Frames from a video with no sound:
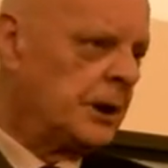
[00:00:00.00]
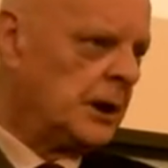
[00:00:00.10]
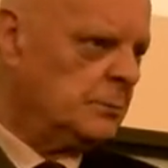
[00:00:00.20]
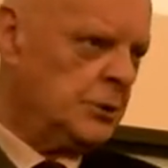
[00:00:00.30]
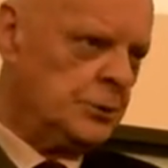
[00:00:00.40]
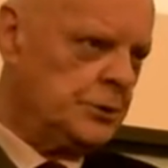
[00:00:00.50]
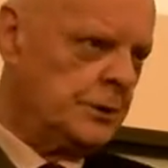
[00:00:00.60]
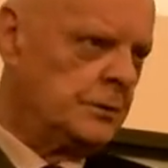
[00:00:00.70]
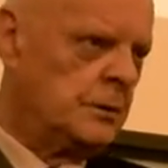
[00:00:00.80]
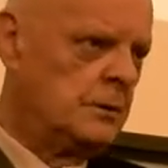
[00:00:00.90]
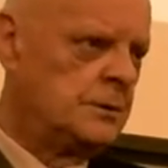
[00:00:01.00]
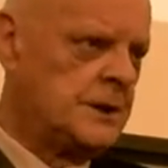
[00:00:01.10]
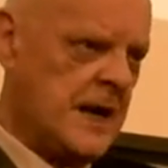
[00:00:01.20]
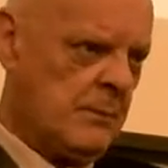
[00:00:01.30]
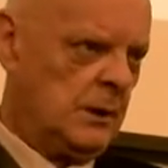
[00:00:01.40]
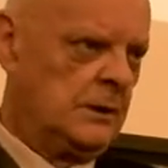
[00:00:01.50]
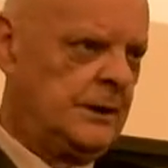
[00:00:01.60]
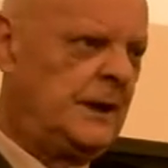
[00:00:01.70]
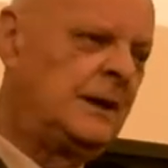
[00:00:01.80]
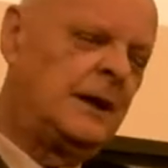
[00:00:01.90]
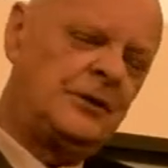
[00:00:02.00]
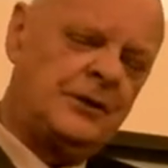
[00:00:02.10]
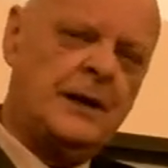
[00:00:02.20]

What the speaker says: the communion table. And that's